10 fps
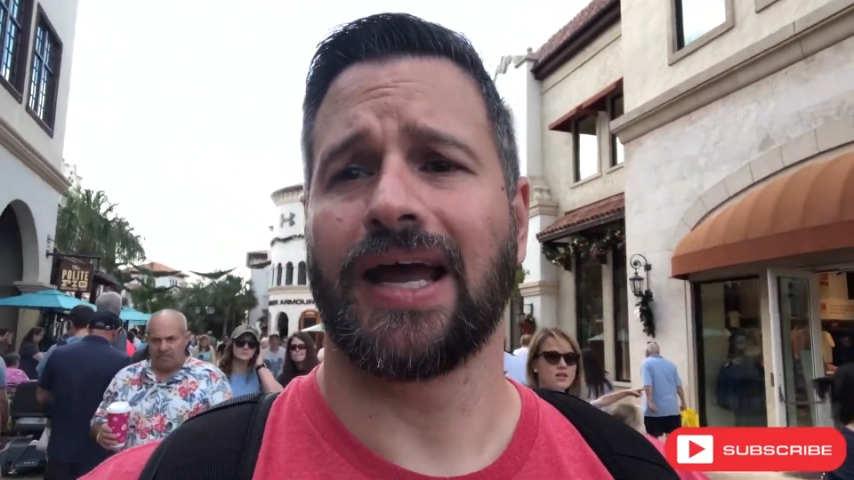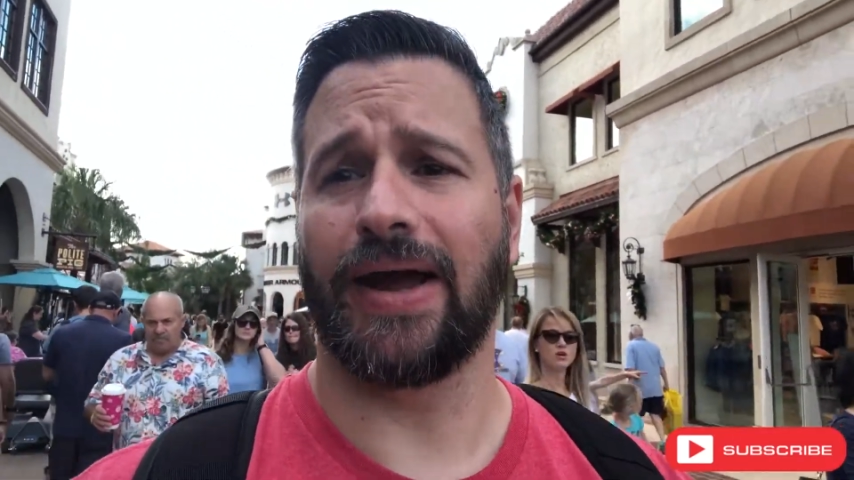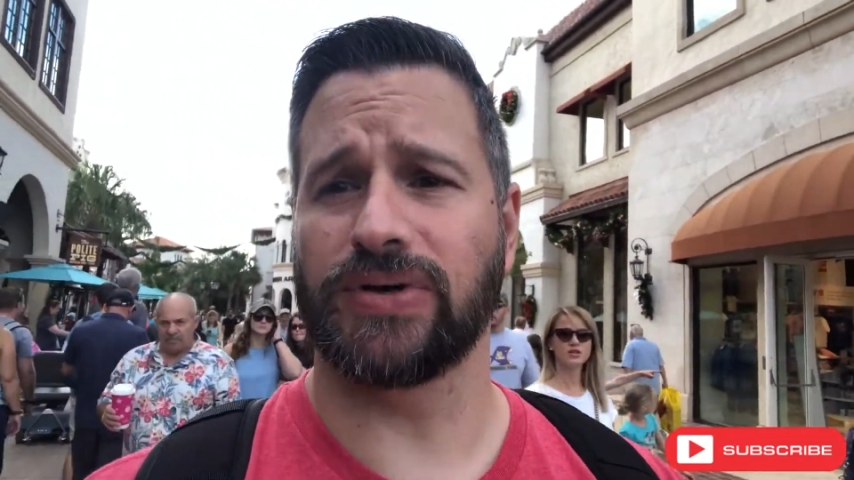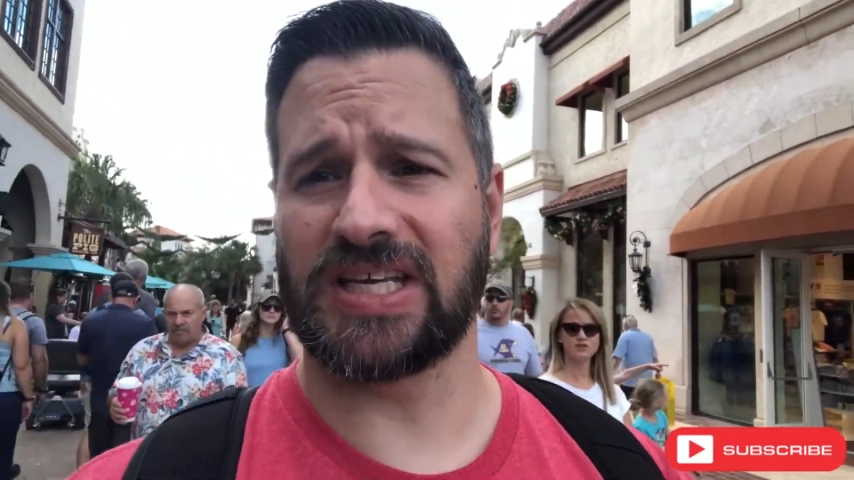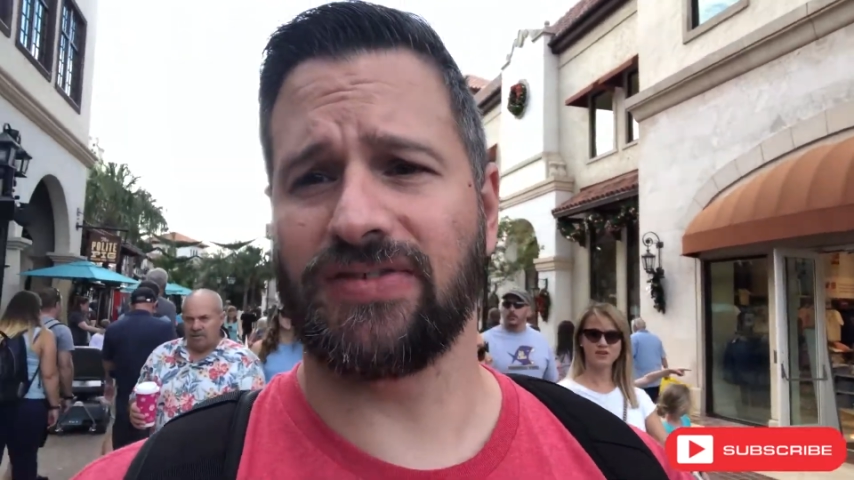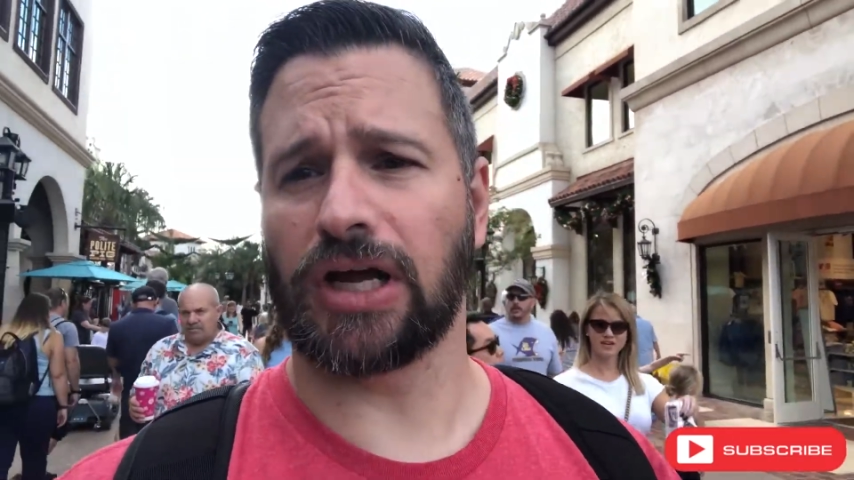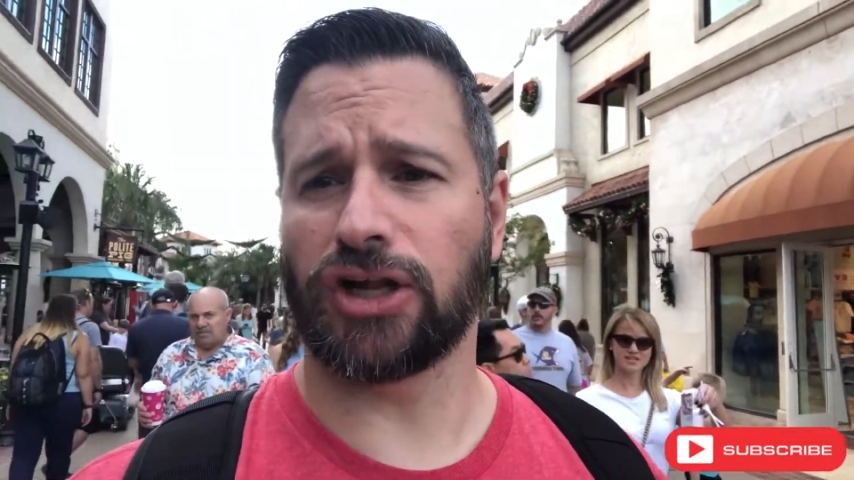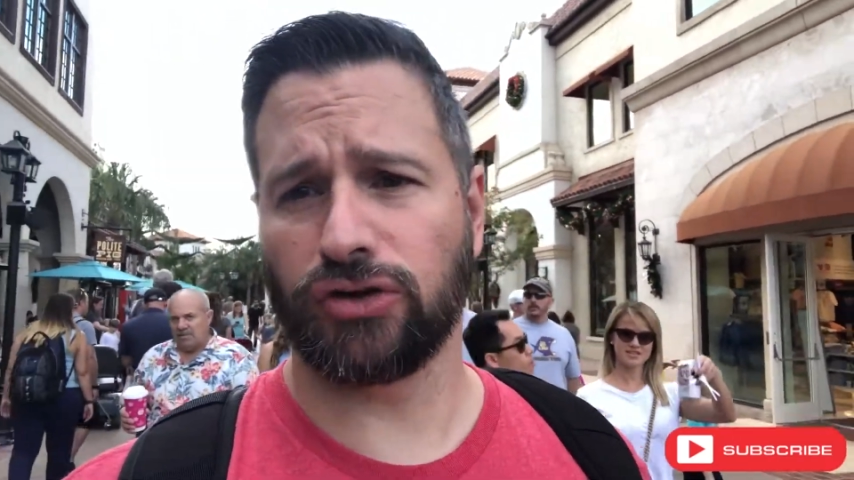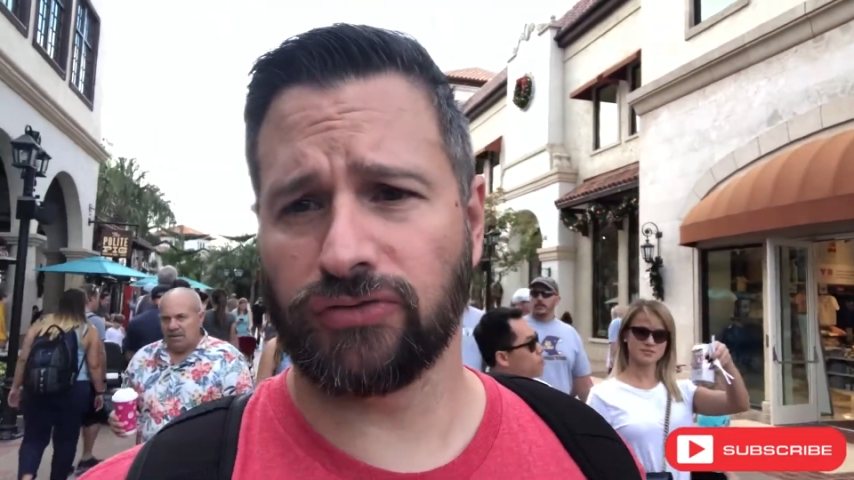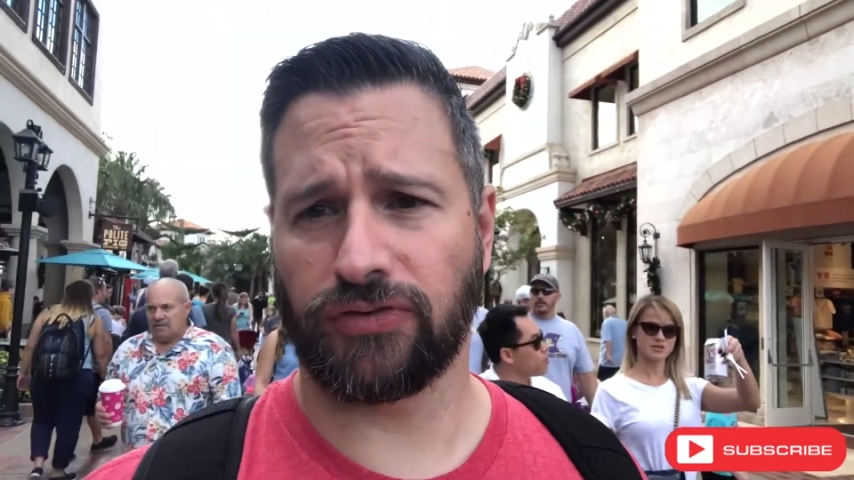It was even
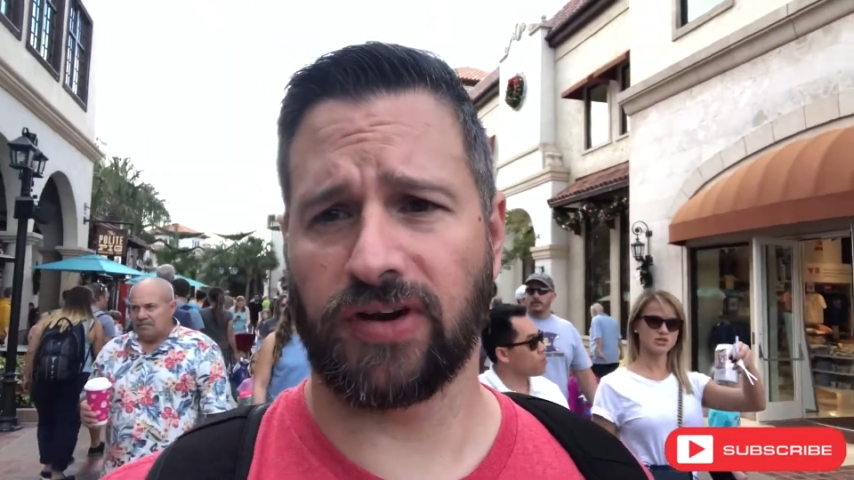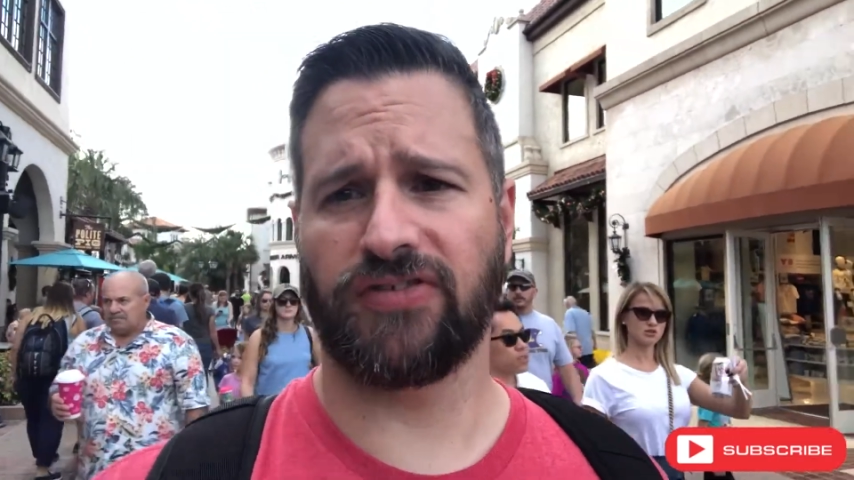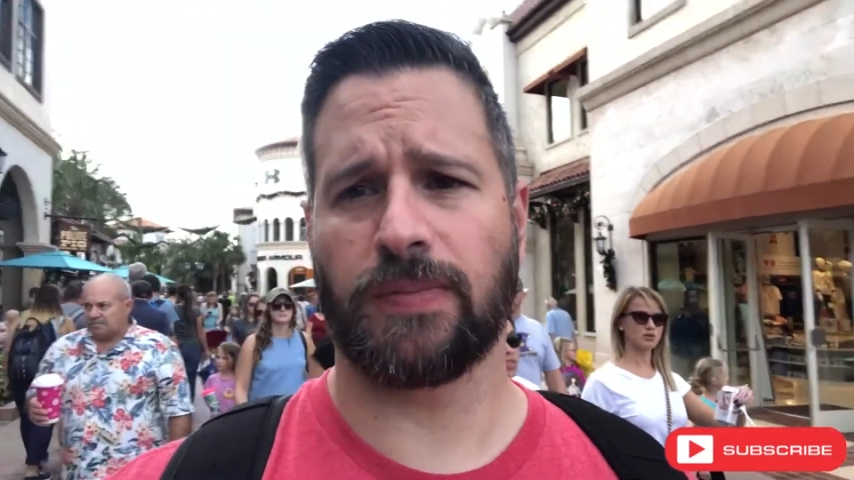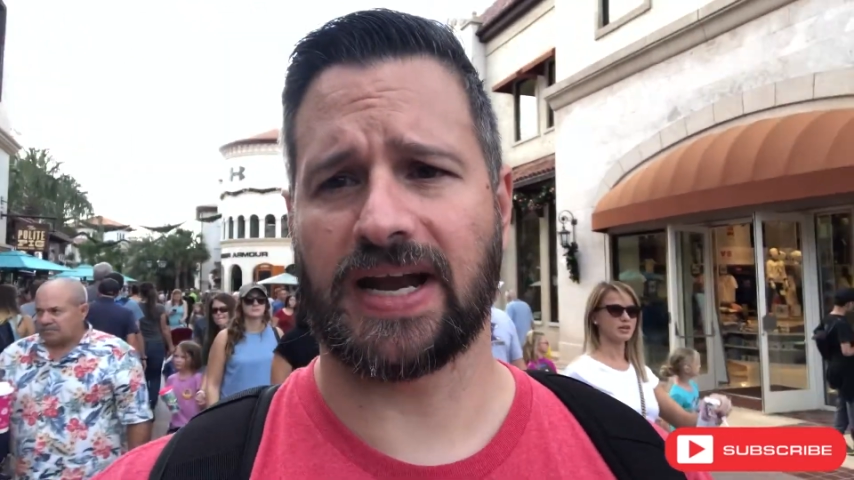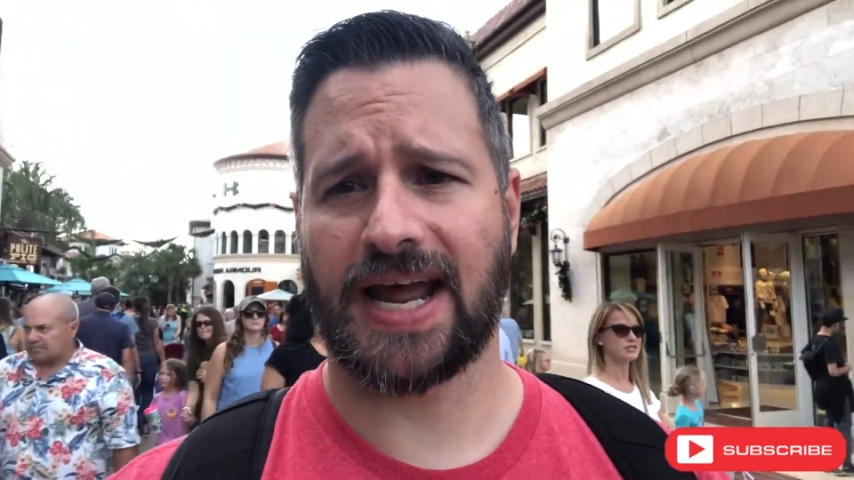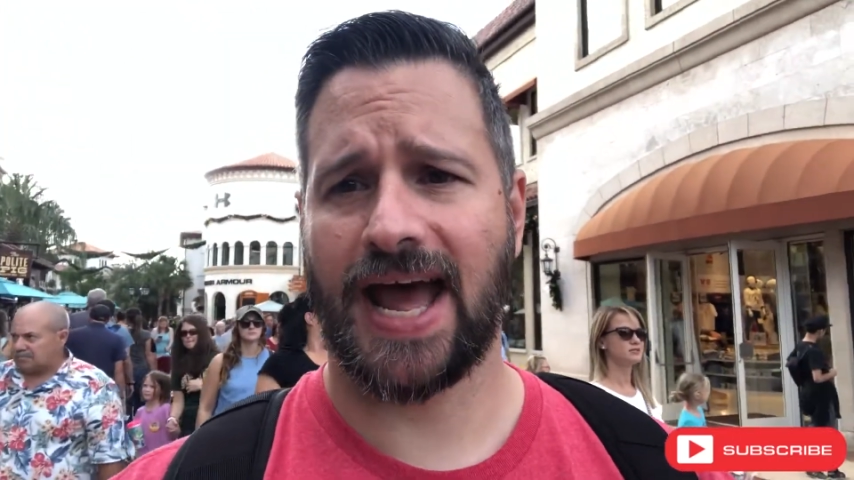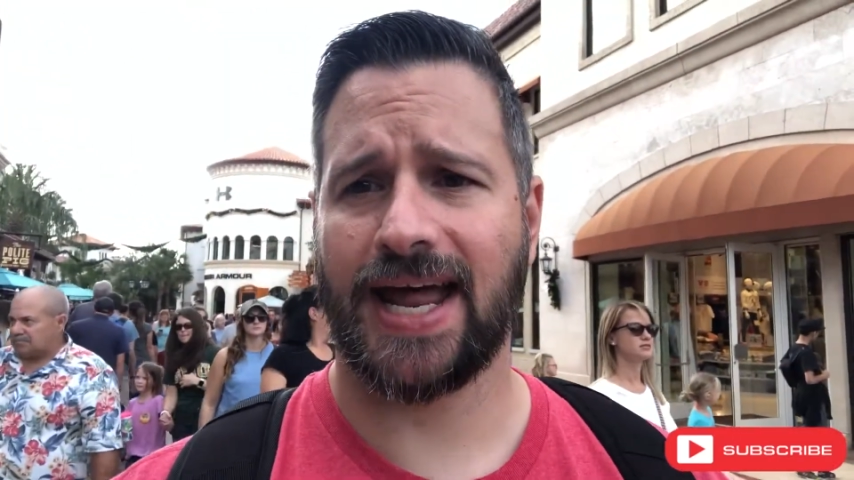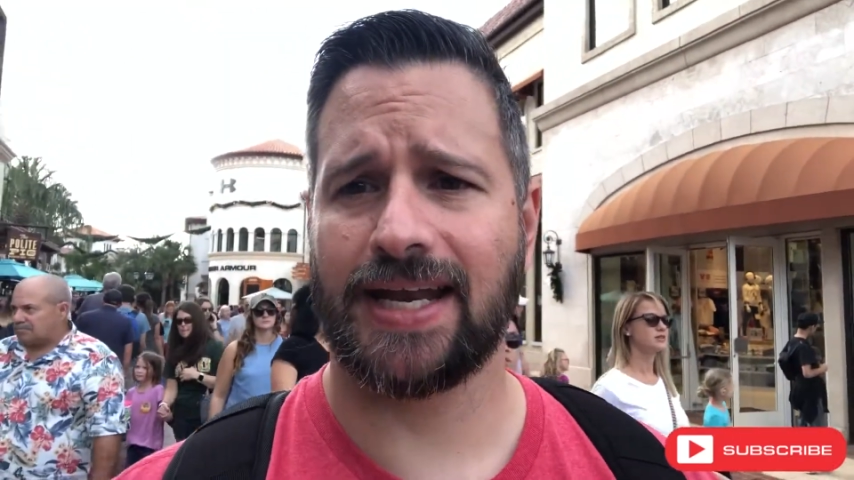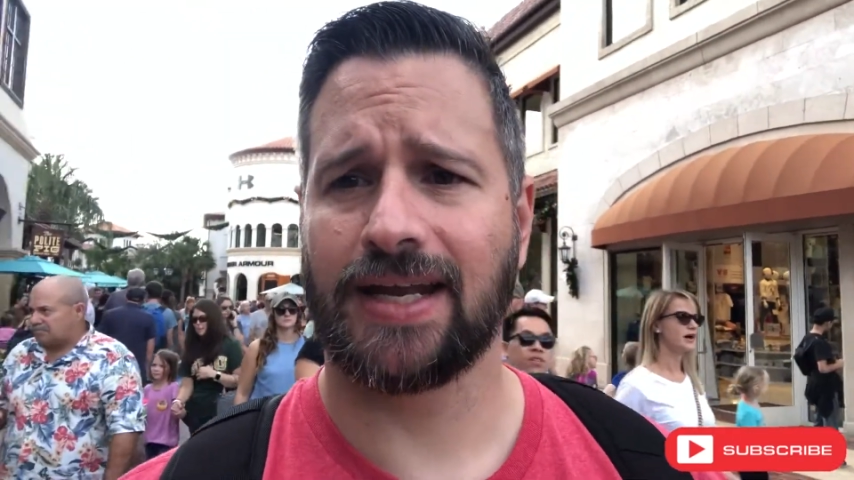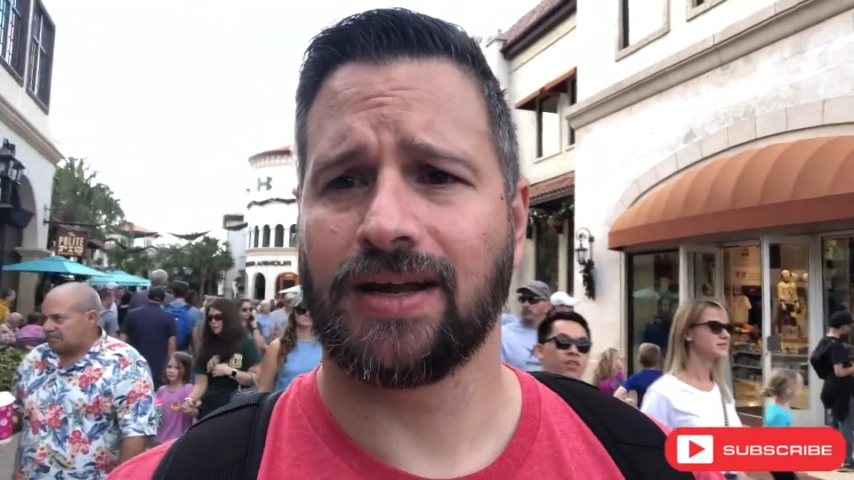gluten-free for my
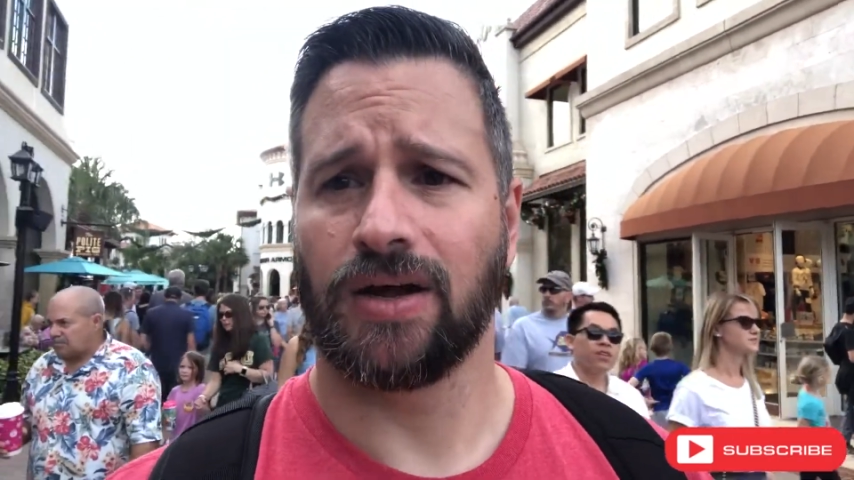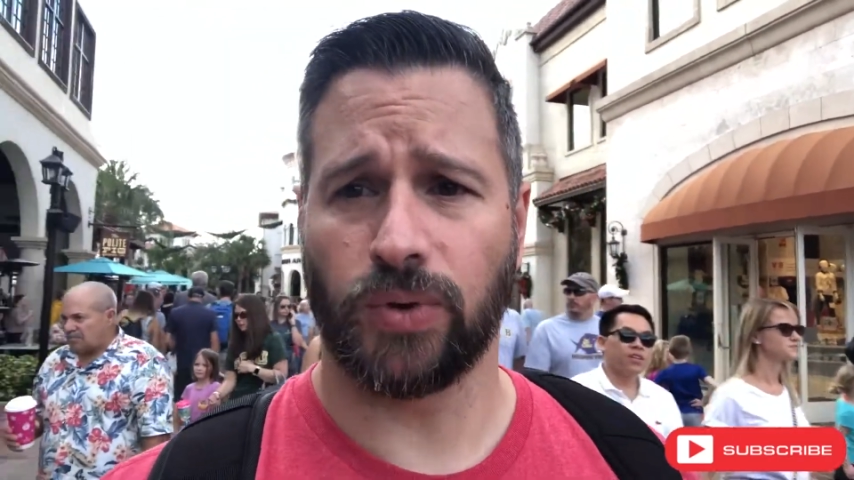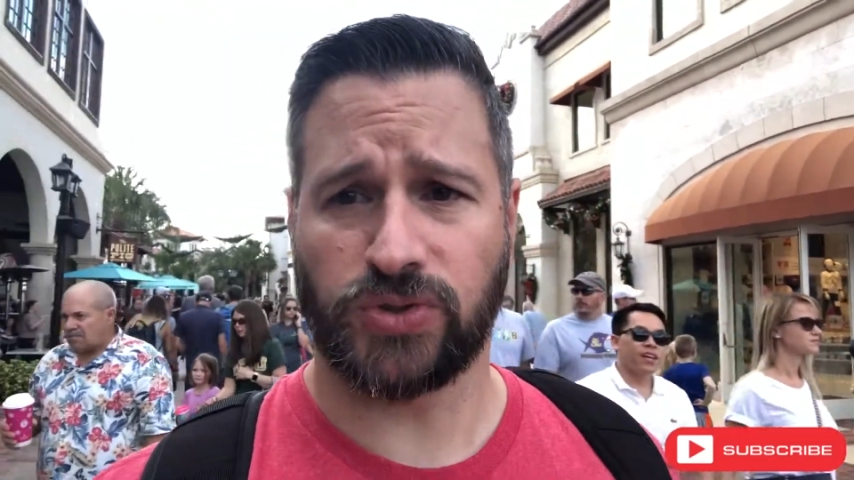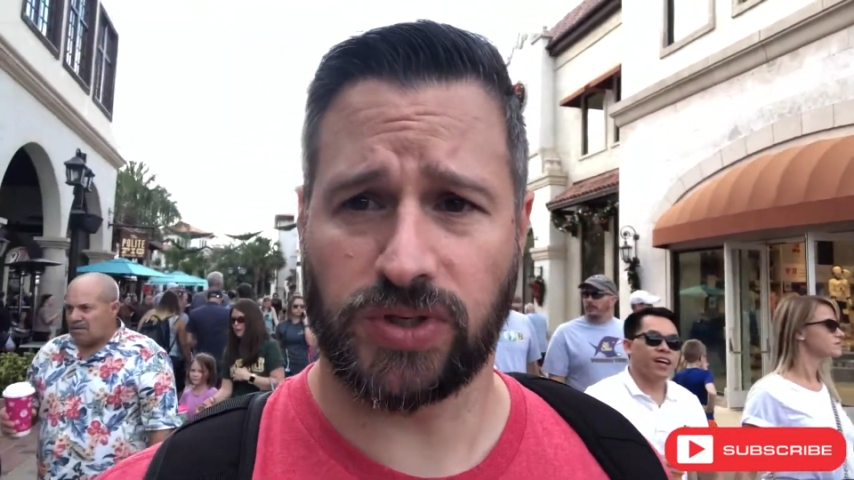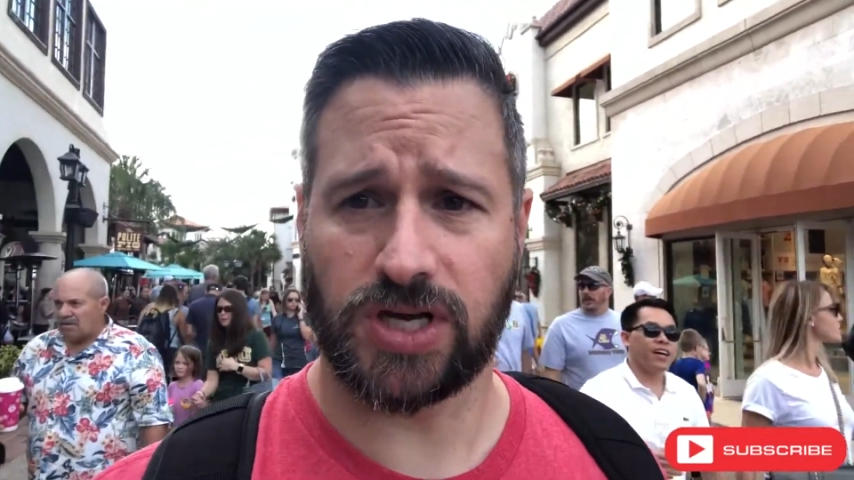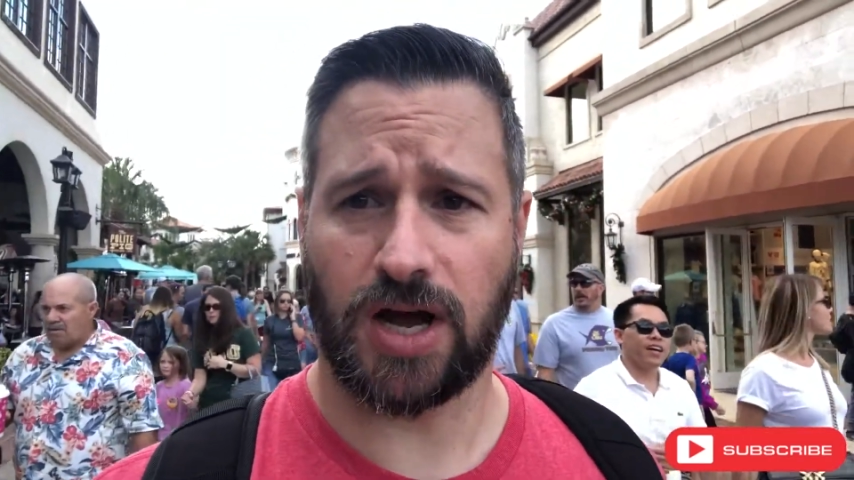dad, which was